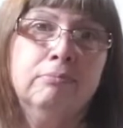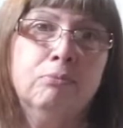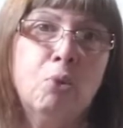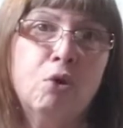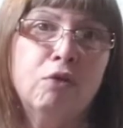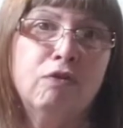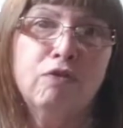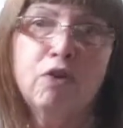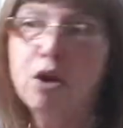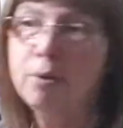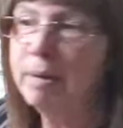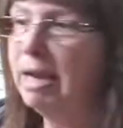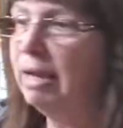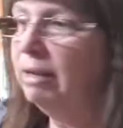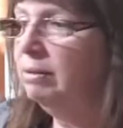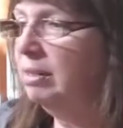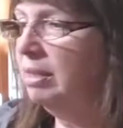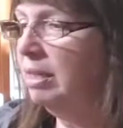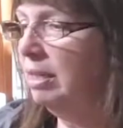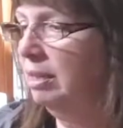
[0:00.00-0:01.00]
more
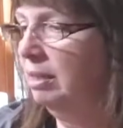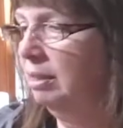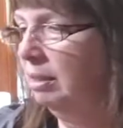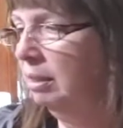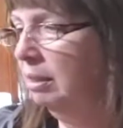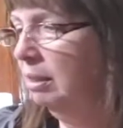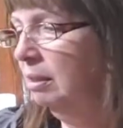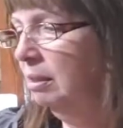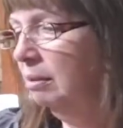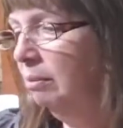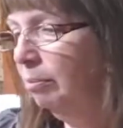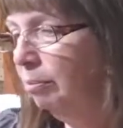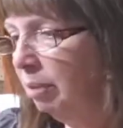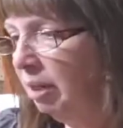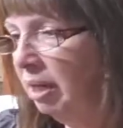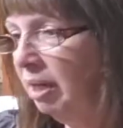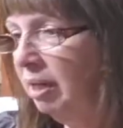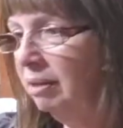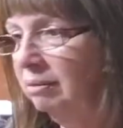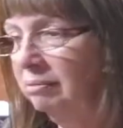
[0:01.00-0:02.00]
farmhousey,
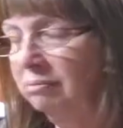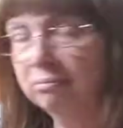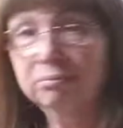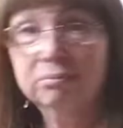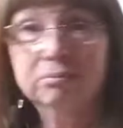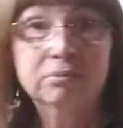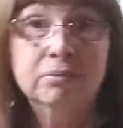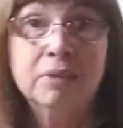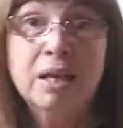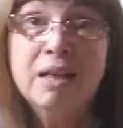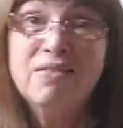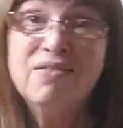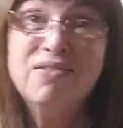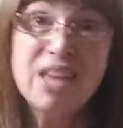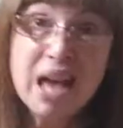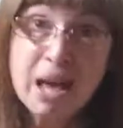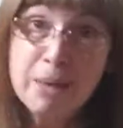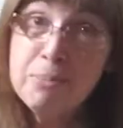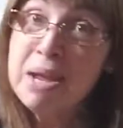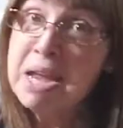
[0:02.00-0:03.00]
but
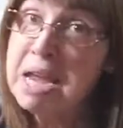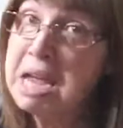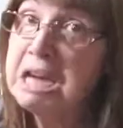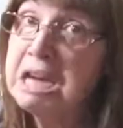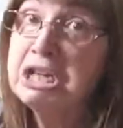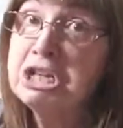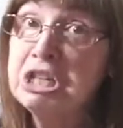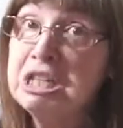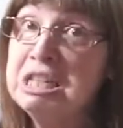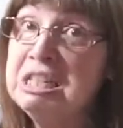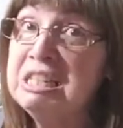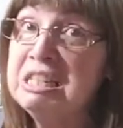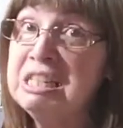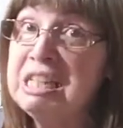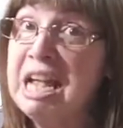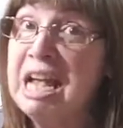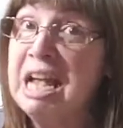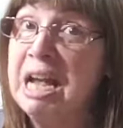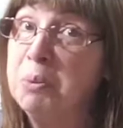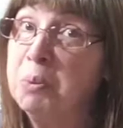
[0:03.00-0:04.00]
that may actually
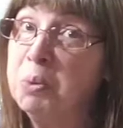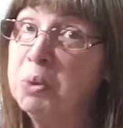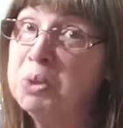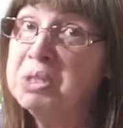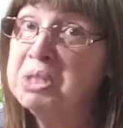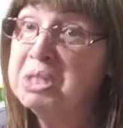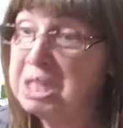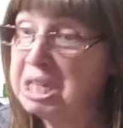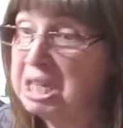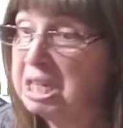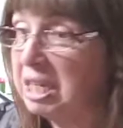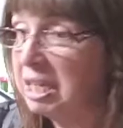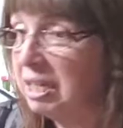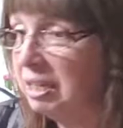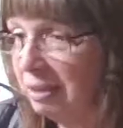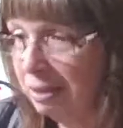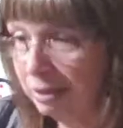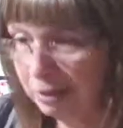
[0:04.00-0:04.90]
stay. We'll see.